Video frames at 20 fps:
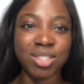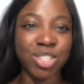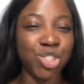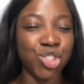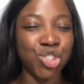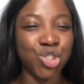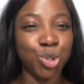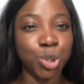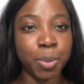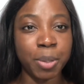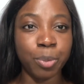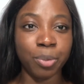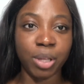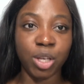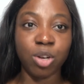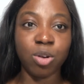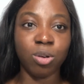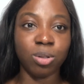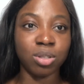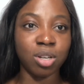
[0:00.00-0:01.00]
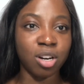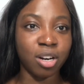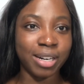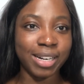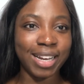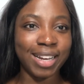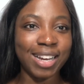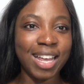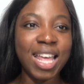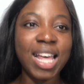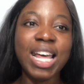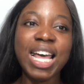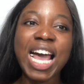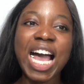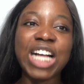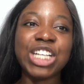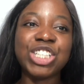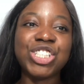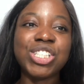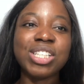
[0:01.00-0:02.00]
And she used to be really cold-hearted.
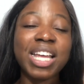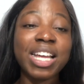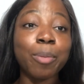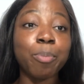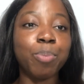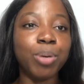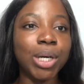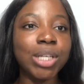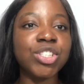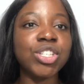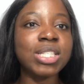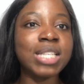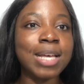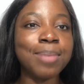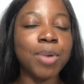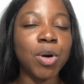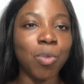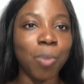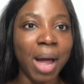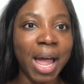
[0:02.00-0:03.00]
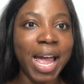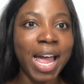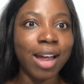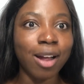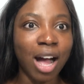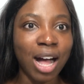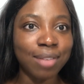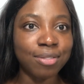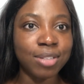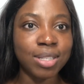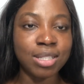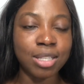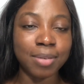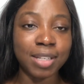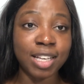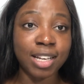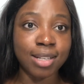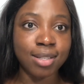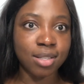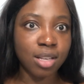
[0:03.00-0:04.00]
And she, like, pushes him away, obviously,
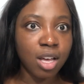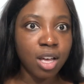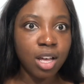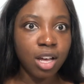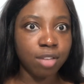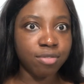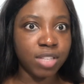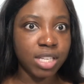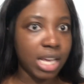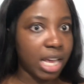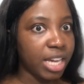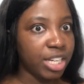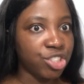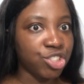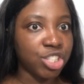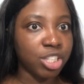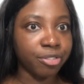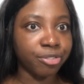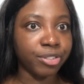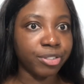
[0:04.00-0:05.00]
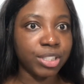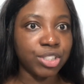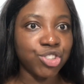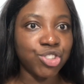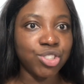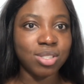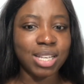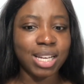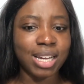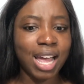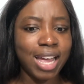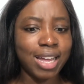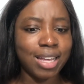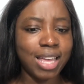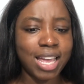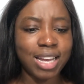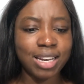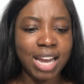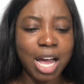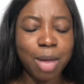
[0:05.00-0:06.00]
because of the age difference. She's like, I
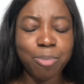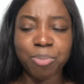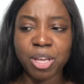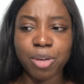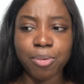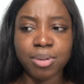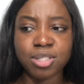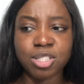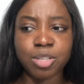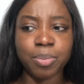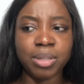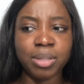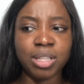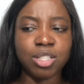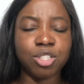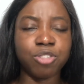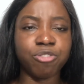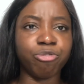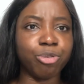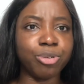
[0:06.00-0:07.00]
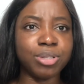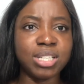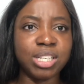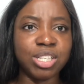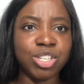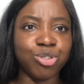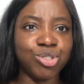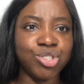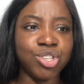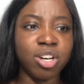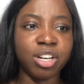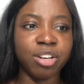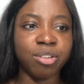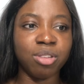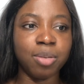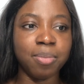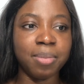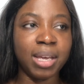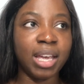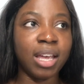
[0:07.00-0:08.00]
cannot be with someone that's fourteen years younger
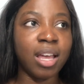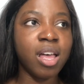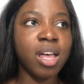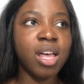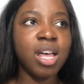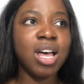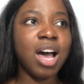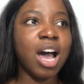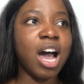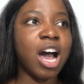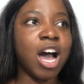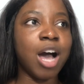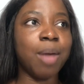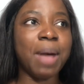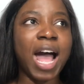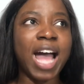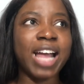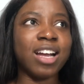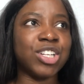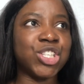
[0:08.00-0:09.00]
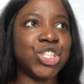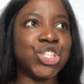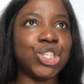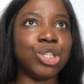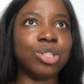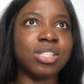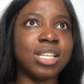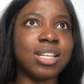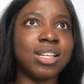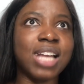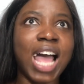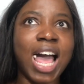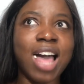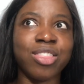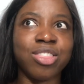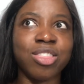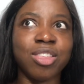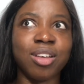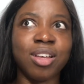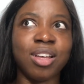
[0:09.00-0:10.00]
than me. Um, I got jilted
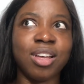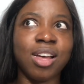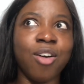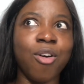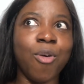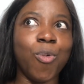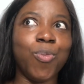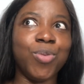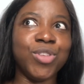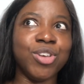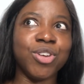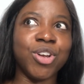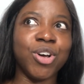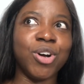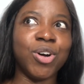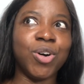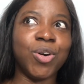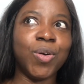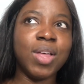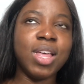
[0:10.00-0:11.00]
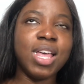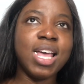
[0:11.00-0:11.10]
at the, you know...